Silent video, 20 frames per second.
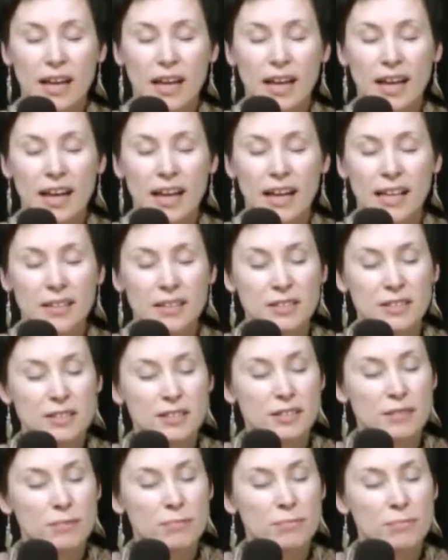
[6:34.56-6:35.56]
And
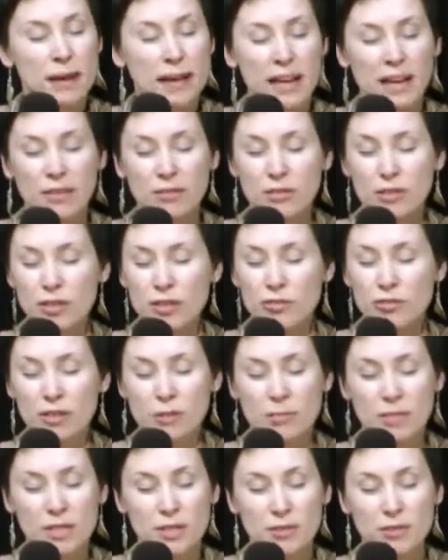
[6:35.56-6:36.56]
the boundary
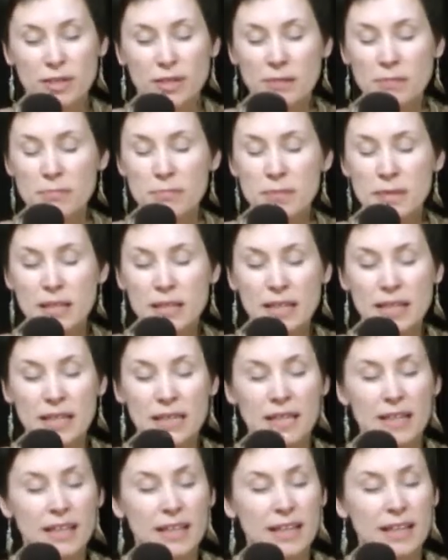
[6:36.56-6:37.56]
between
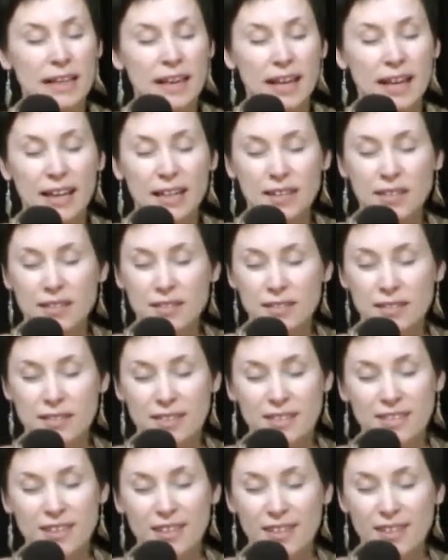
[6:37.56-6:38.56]
me and the
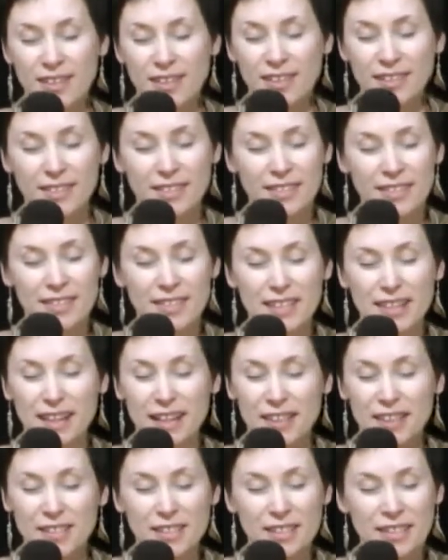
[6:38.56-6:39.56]
silence
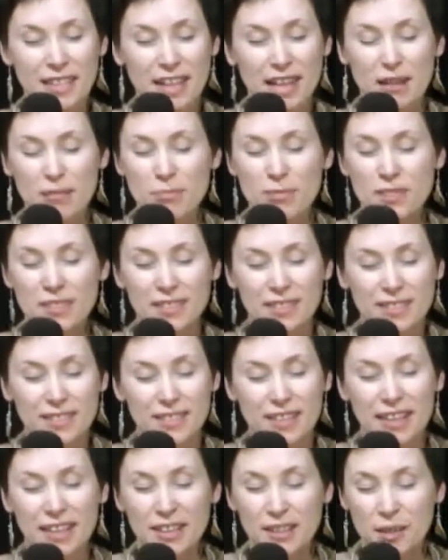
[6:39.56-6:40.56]
and the absence
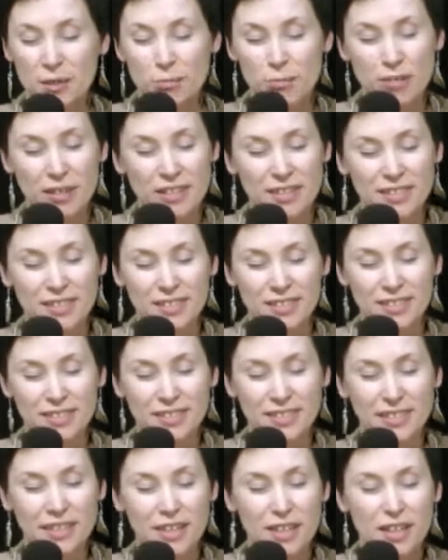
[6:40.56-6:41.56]
and the
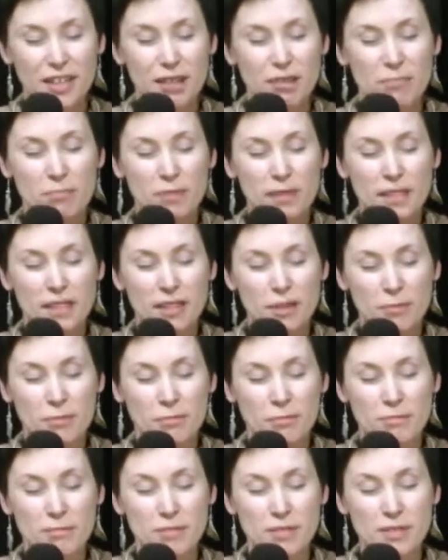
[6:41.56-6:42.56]
presence
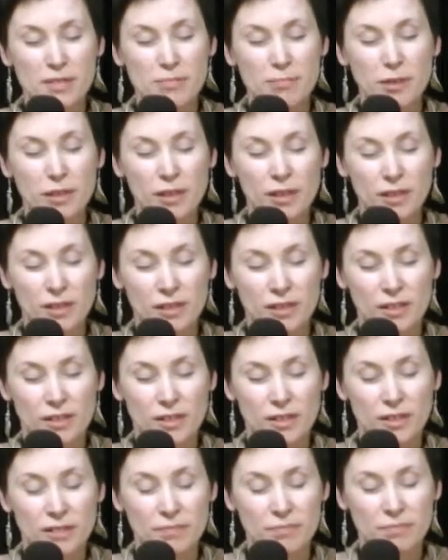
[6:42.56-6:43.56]
becomes
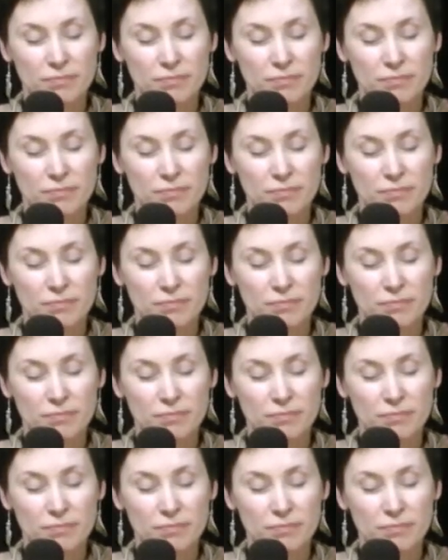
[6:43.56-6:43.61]
blurred.